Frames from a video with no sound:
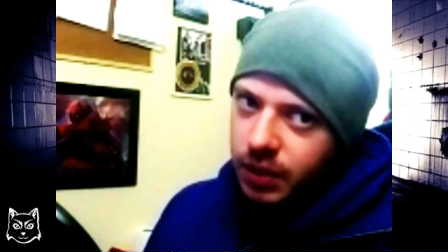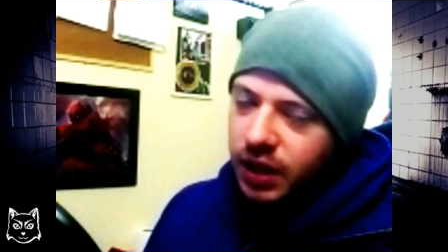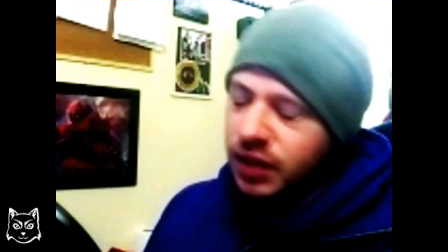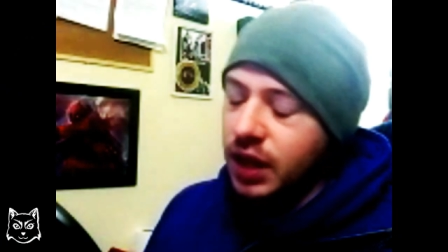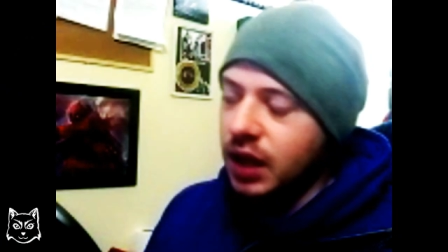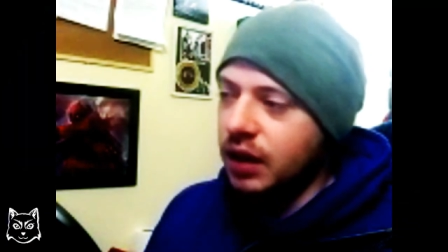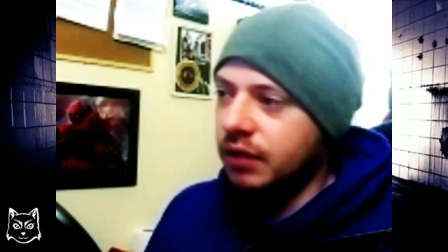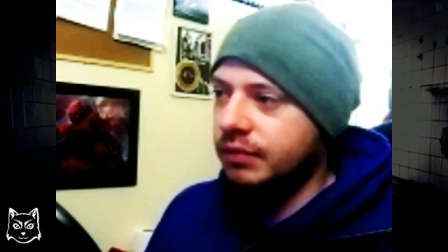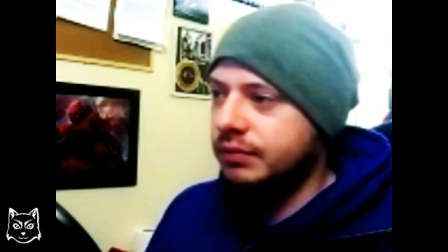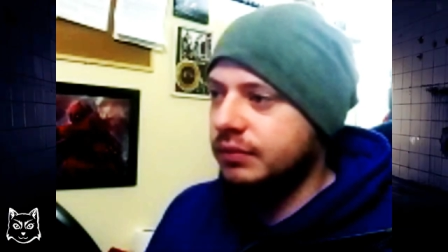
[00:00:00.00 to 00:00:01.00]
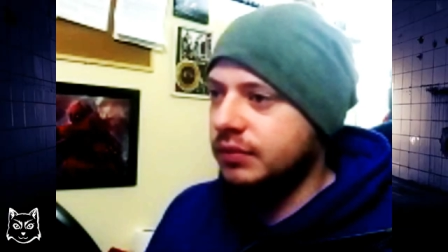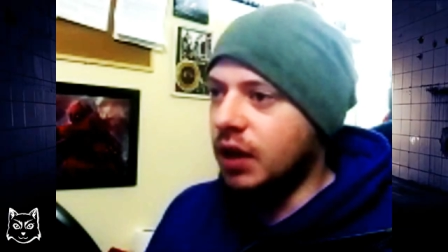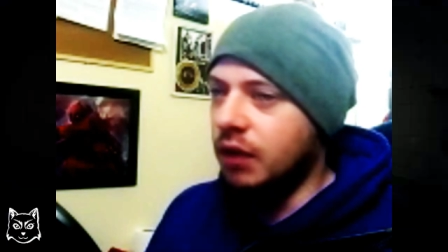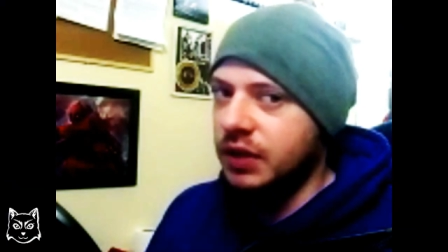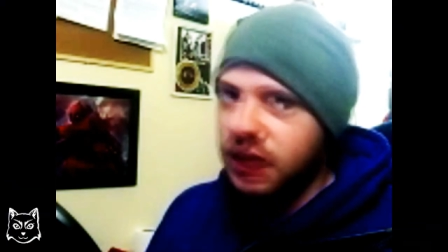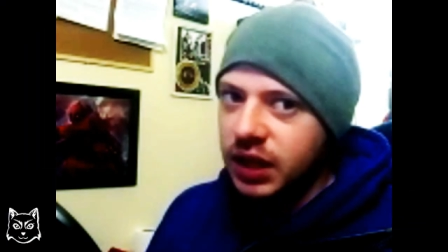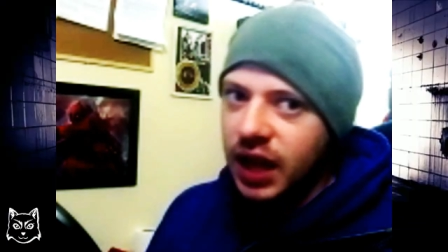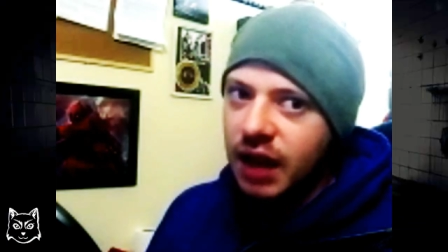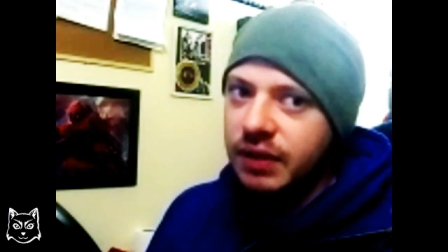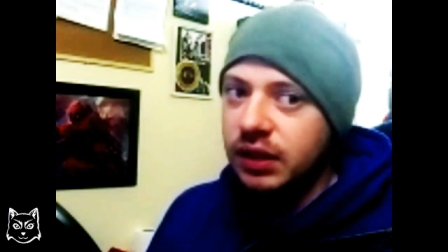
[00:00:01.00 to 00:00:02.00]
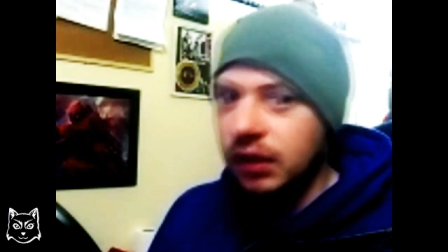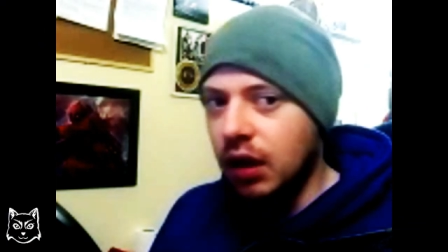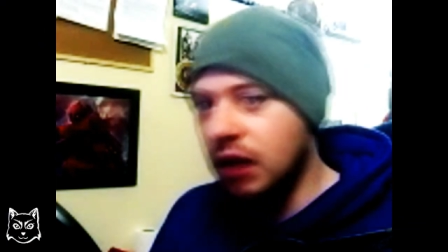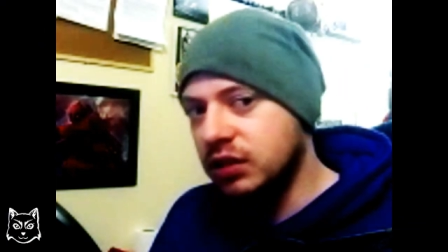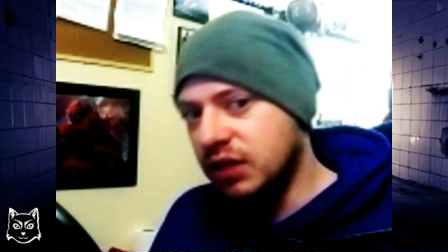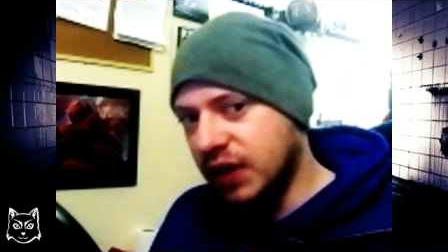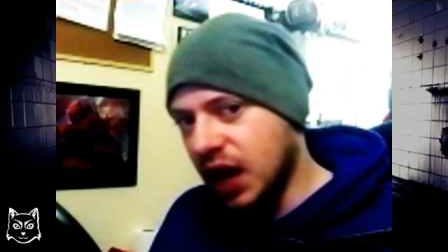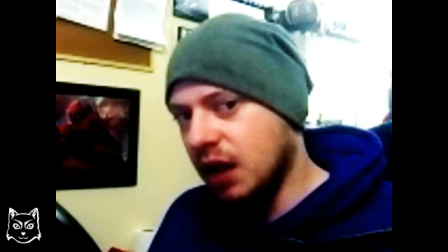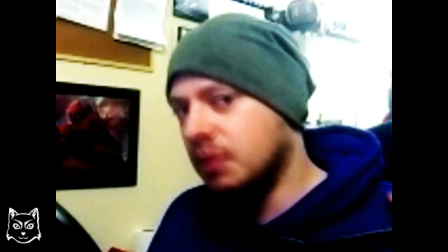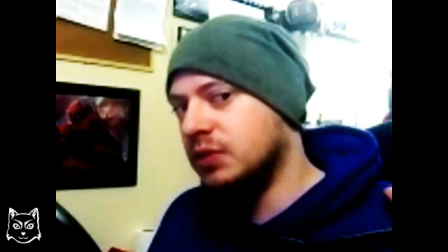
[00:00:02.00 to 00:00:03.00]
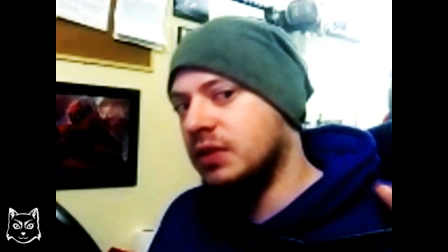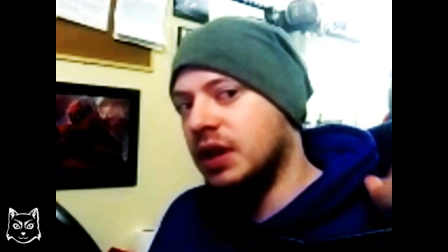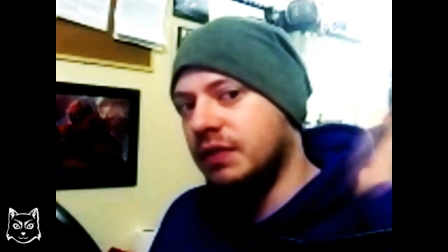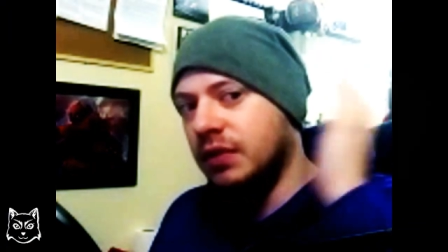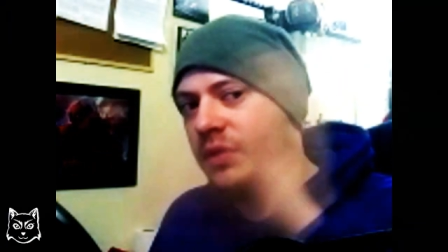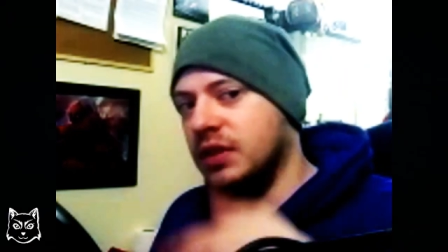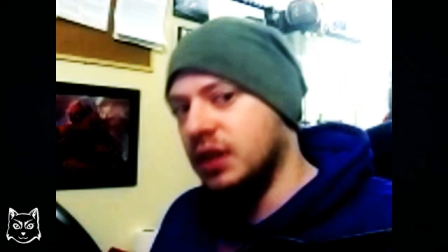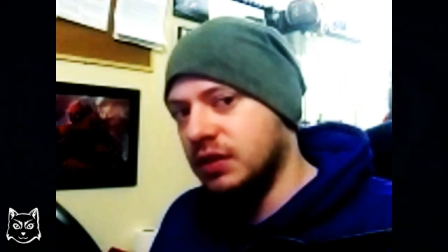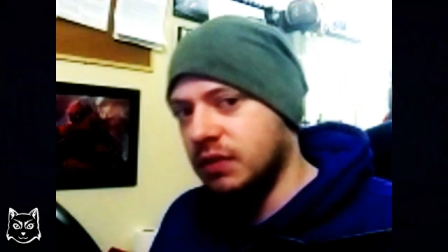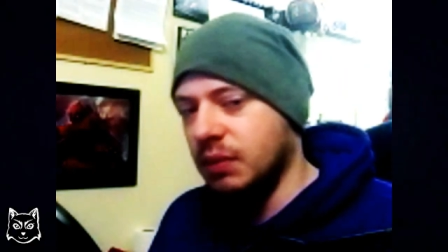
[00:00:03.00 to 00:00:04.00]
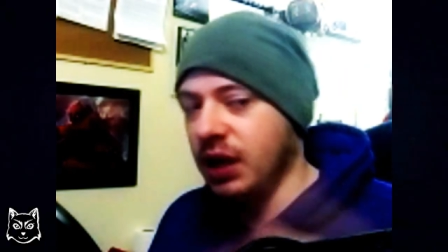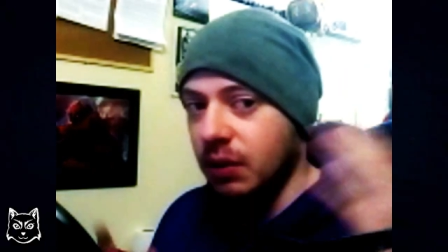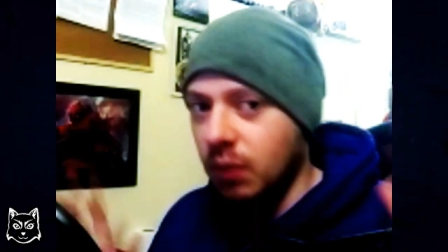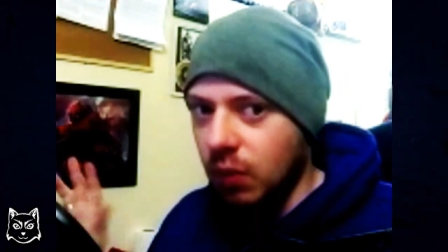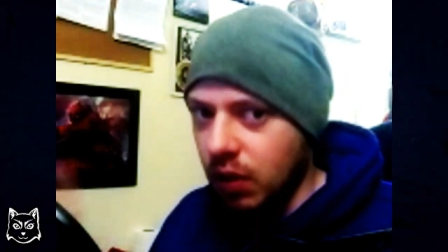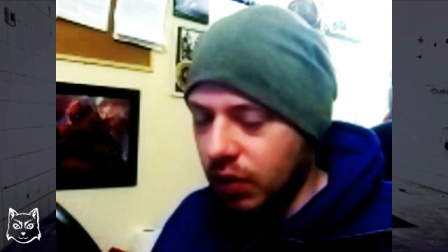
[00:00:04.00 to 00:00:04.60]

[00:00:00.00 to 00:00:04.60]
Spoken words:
that room, and then obviously having lots of cables running through to this room. I